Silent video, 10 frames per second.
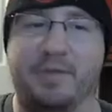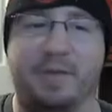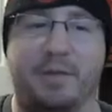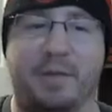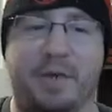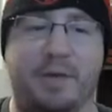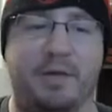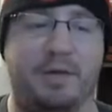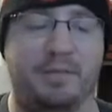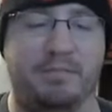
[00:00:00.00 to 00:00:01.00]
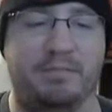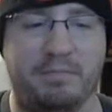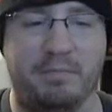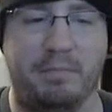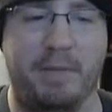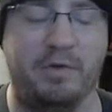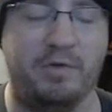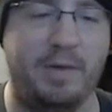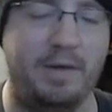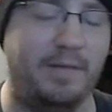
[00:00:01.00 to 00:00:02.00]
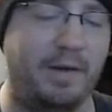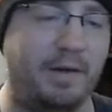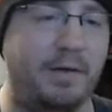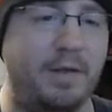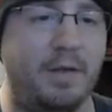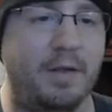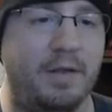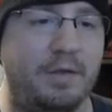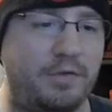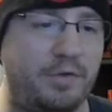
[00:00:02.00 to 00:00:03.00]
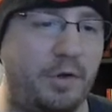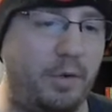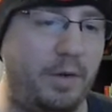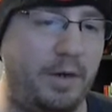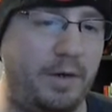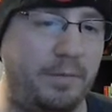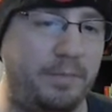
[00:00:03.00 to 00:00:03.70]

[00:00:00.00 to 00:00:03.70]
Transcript: on them in a manner speaking there. So, I